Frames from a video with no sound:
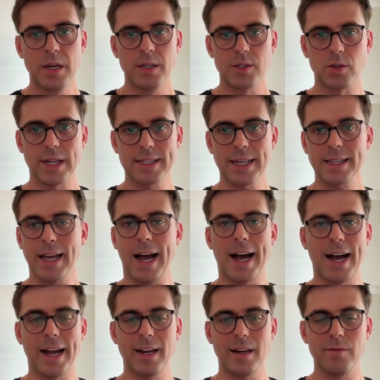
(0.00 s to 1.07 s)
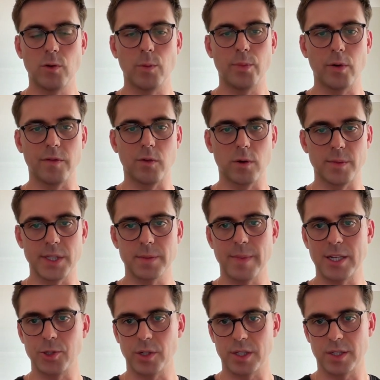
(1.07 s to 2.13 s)
So that's like the high level performance
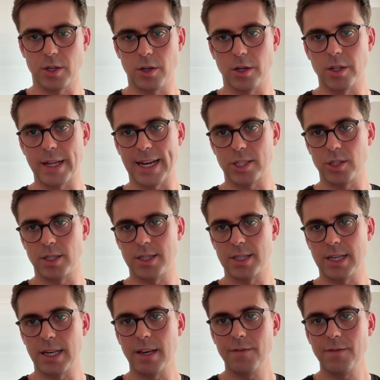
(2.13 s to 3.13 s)
metrics that you can actually see.